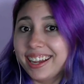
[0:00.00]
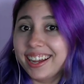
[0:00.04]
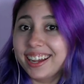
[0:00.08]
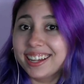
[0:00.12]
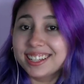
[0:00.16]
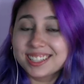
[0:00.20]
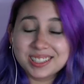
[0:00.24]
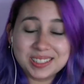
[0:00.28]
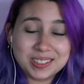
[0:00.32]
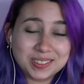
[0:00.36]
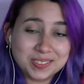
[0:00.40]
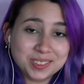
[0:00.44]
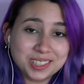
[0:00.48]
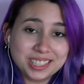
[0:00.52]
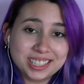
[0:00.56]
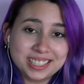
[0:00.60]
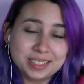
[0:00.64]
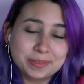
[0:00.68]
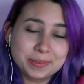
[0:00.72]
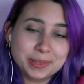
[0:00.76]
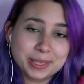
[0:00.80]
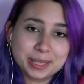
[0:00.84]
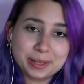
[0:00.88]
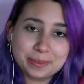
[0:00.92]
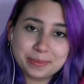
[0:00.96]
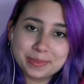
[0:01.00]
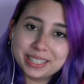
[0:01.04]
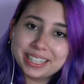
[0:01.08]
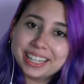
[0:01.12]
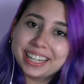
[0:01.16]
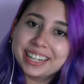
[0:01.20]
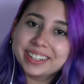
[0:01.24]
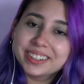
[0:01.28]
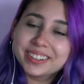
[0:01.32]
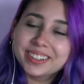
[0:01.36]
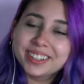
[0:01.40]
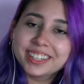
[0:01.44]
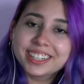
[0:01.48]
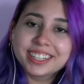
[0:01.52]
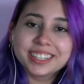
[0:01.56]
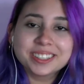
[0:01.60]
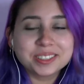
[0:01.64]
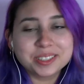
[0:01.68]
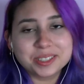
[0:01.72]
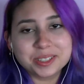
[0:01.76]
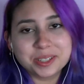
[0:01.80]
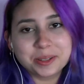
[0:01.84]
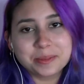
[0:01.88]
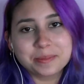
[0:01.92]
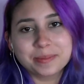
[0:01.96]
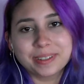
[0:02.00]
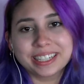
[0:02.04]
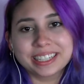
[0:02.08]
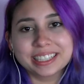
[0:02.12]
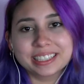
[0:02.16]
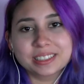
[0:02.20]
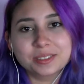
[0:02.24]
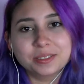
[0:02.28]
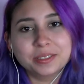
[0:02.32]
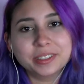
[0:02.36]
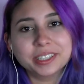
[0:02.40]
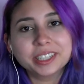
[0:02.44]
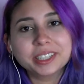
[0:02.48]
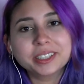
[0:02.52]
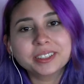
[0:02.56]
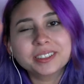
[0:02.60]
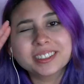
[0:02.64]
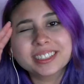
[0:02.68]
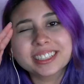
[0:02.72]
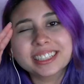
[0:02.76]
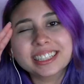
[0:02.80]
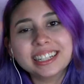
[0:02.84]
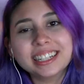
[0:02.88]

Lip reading: As always, I'm Sora Miyano, and I'll see you in my next video.